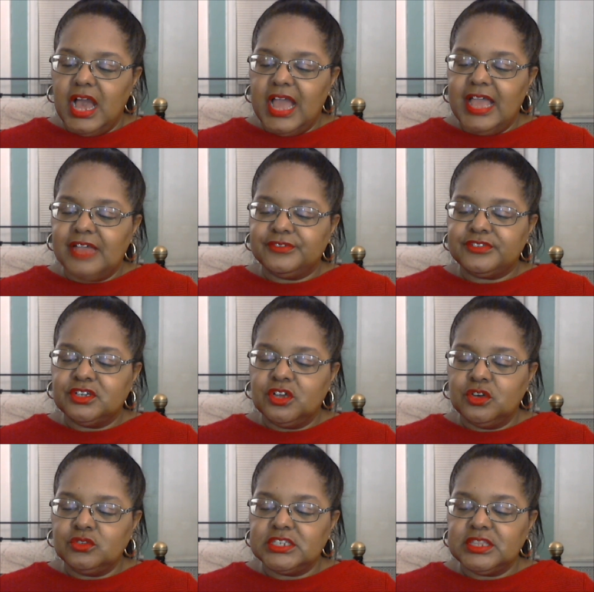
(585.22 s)
I have to
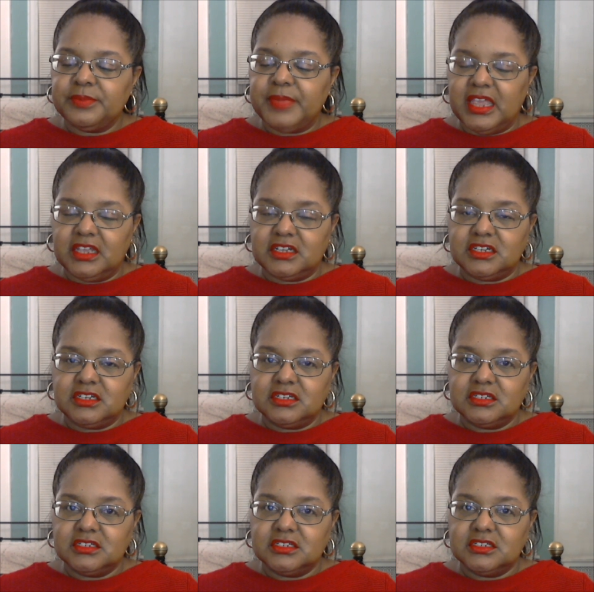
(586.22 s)
go to the bank
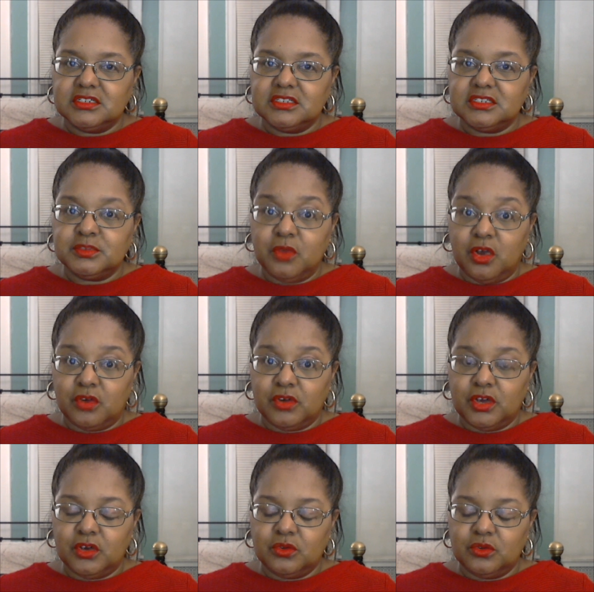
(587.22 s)

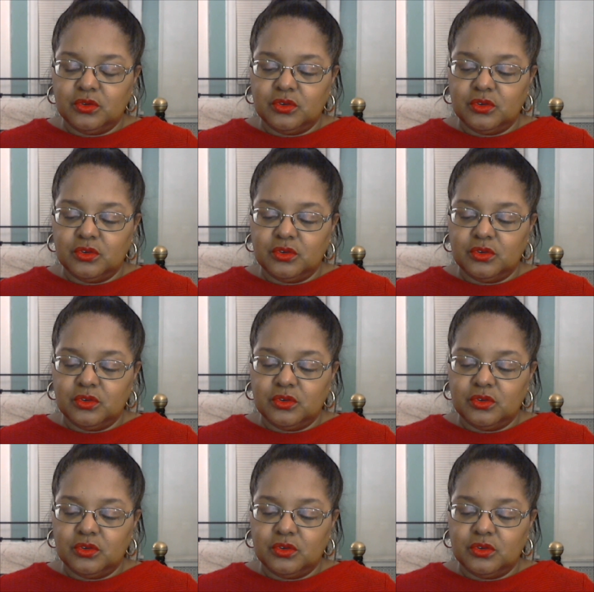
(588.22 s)
tomorrow